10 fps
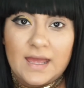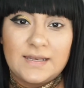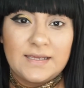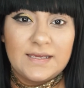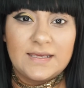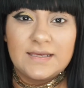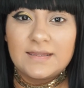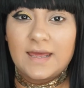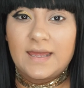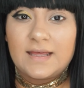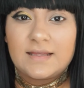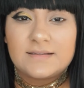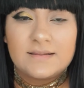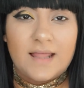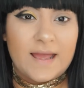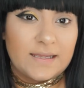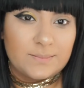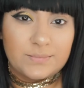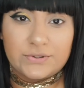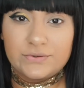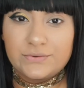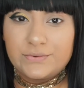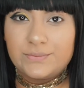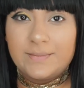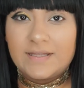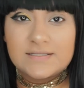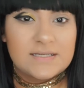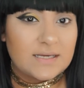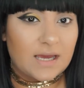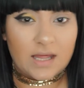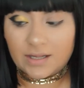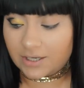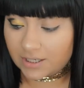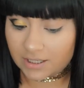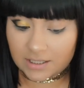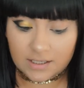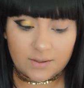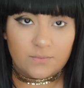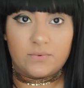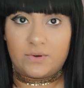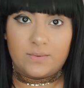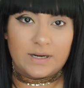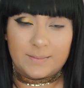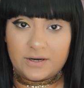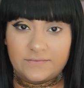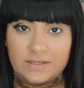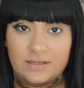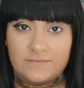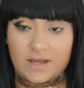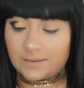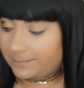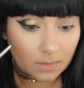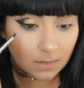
Any, like, light blue minty color will work perfectly fine.